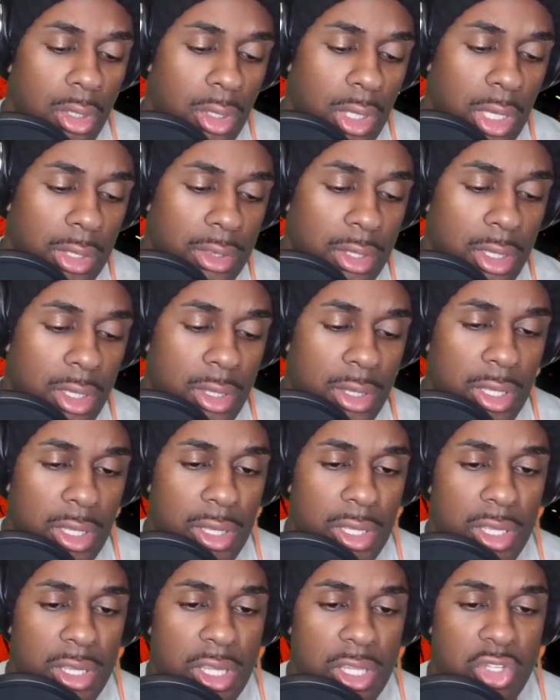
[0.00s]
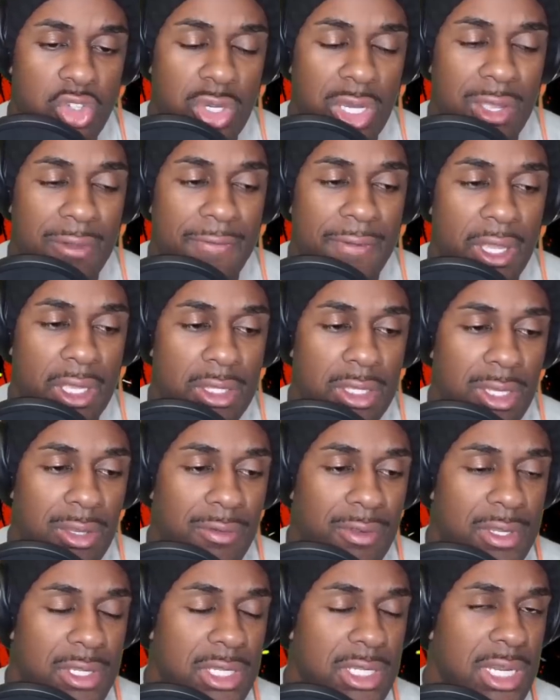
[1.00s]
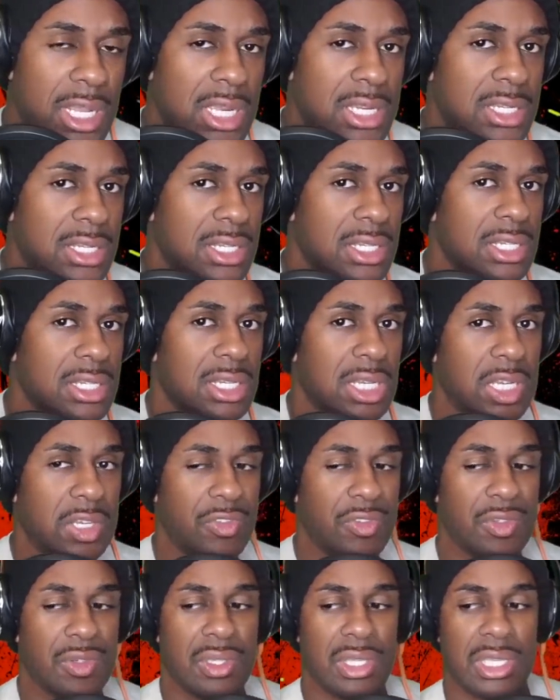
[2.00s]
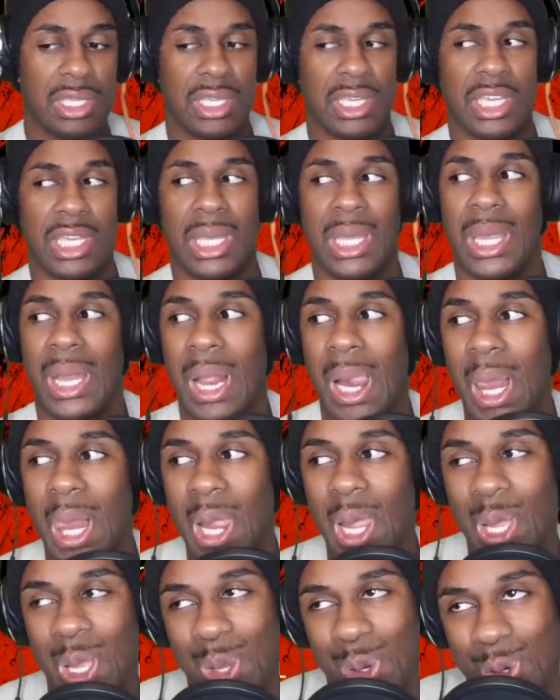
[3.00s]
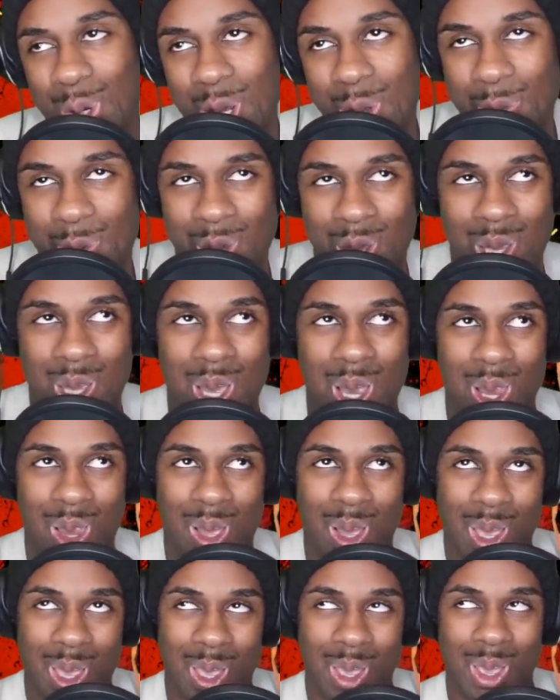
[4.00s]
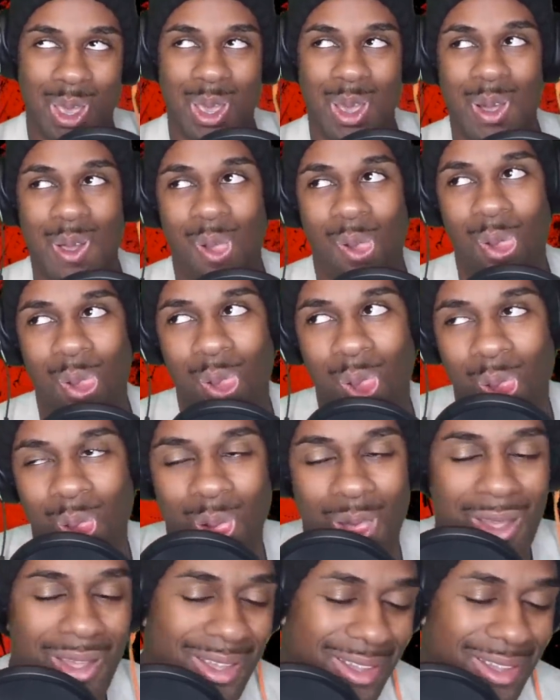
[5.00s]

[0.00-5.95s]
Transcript: Get the trifecta of the snakes and stuff. Okay. Creepy. I like it. Oh.